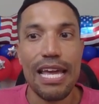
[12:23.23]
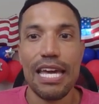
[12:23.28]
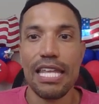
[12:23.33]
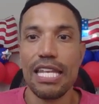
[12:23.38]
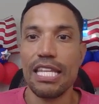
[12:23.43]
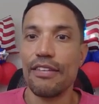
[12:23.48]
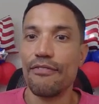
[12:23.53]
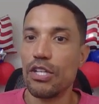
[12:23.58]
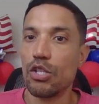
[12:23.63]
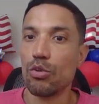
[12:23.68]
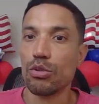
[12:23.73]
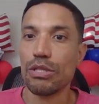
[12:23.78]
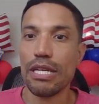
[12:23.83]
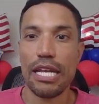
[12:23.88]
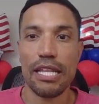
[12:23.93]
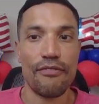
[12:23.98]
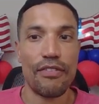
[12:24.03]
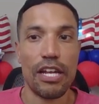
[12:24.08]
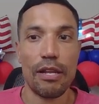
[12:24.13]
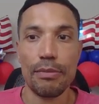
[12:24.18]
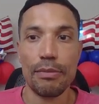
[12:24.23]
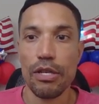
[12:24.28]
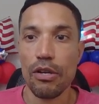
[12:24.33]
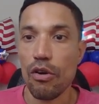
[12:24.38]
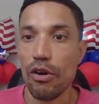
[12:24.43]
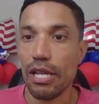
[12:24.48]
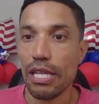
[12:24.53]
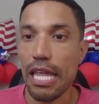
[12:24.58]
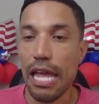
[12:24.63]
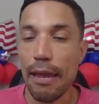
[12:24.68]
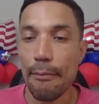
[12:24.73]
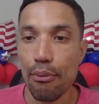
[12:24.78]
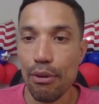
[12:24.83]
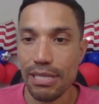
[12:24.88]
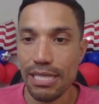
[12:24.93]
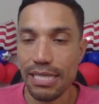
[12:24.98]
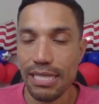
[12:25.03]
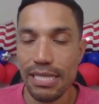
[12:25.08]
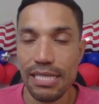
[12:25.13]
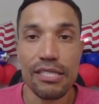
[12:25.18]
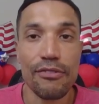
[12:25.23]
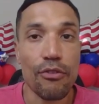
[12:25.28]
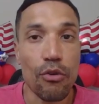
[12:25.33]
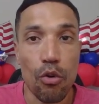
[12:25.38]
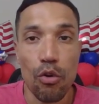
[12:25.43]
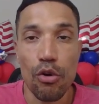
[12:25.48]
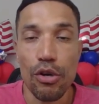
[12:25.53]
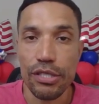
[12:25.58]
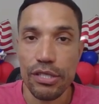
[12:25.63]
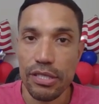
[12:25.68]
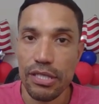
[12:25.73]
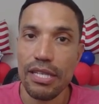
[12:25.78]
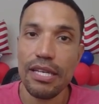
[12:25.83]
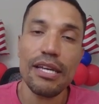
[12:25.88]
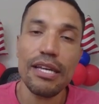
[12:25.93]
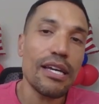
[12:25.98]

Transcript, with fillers: individuals how to develop their online presences. Of course,